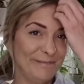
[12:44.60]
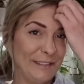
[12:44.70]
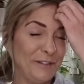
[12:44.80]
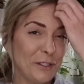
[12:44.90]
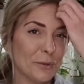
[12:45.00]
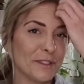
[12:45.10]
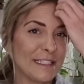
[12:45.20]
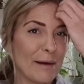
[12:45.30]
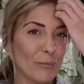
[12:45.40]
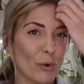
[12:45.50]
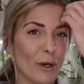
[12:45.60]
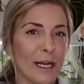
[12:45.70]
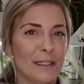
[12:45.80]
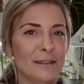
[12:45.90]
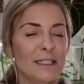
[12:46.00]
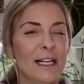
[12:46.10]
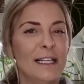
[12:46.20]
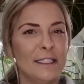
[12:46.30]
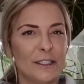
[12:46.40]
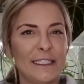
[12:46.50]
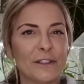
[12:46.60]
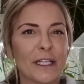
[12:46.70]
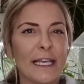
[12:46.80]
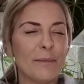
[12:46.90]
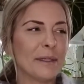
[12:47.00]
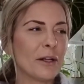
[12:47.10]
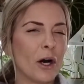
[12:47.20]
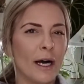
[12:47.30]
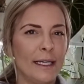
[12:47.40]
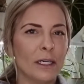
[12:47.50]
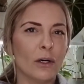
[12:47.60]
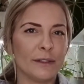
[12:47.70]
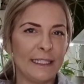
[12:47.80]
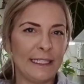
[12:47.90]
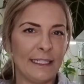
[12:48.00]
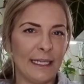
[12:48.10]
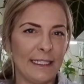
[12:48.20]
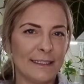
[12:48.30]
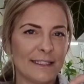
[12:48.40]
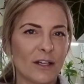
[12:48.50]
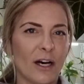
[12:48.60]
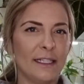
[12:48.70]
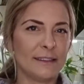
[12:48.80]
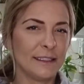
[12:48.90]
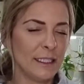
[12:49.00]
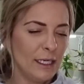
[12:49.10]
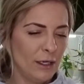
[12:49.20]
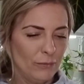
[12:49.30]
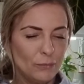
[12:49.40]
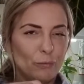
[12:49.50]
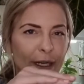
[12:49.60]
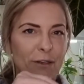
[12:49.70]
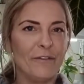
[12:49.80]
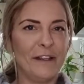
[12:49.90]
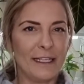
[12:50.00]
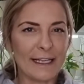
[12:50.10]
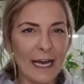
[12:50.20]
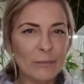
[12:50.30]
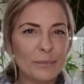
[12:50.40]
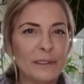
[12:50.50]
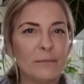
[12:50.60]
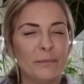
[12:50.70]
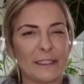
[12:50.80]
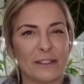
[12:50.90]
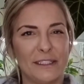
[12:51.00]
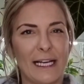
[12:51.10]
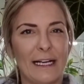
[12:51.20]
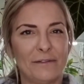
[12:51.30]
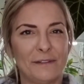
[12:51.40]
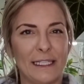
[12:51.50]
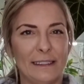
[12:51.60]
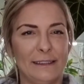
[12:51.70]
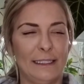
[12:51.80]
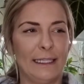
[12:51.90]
If you use tap water, you need to keep an eye on the inside where you fill it up, because you have that